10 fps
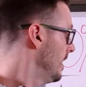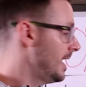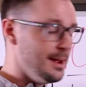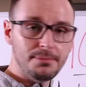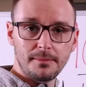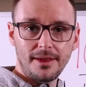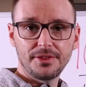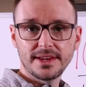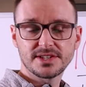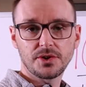implement
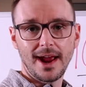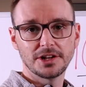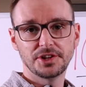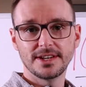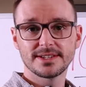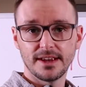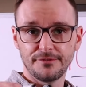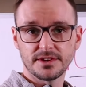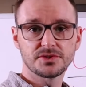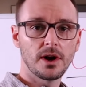these strategies.
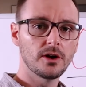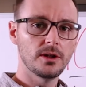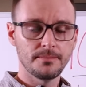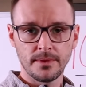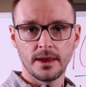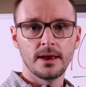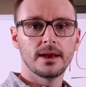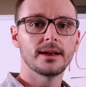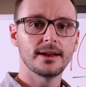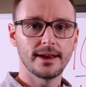If you struggle,
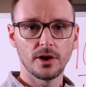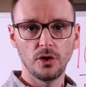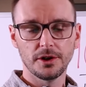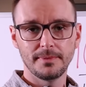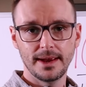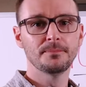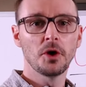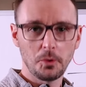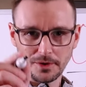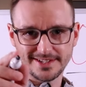get a hold of me.
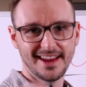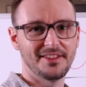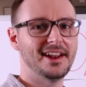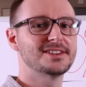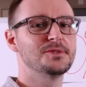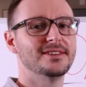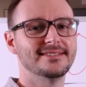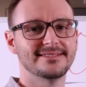We'll see you on the next one.